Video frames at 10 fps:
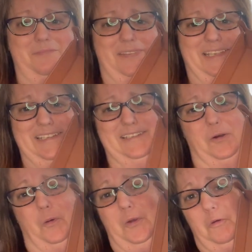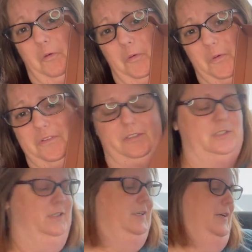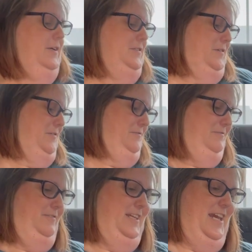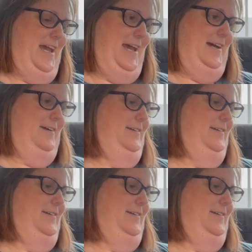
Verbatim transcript: He's so cute. So, yeah.